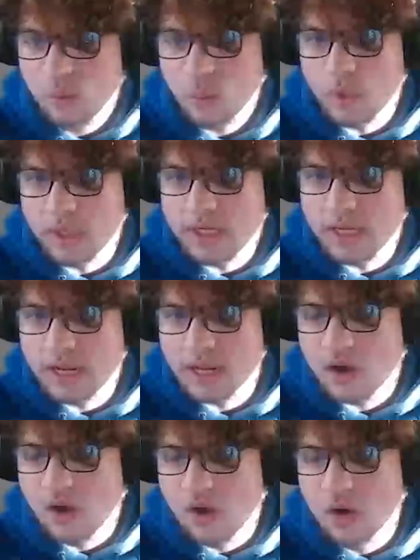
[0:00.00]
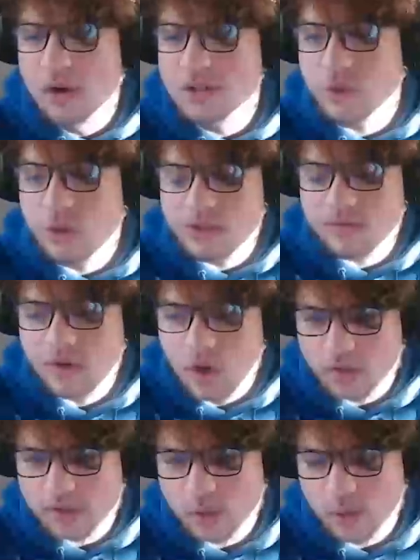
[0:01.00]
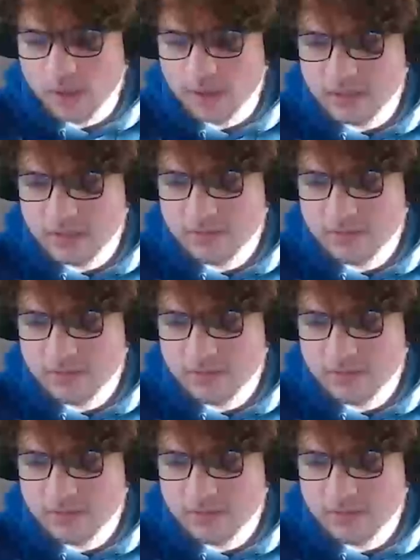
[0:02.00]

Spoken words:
weakening all sorts of dark squares.